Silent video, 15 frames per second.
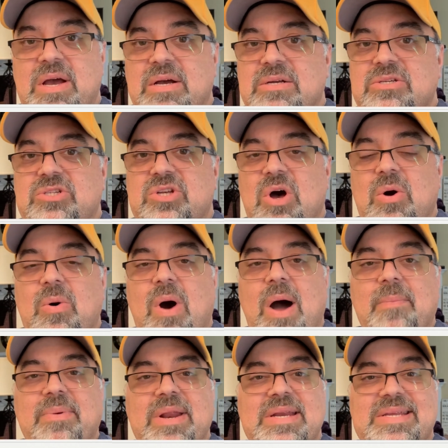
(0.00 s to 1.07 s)
So
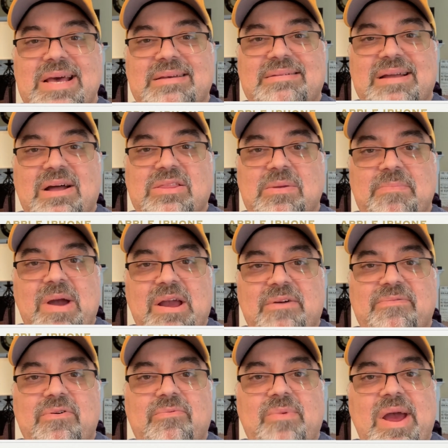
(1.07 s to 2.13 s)
I'm going to test out the
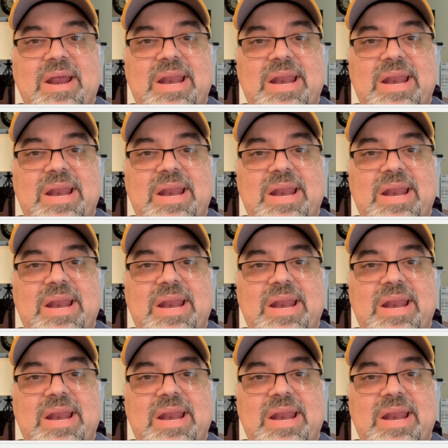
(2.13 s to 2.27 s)
microphone right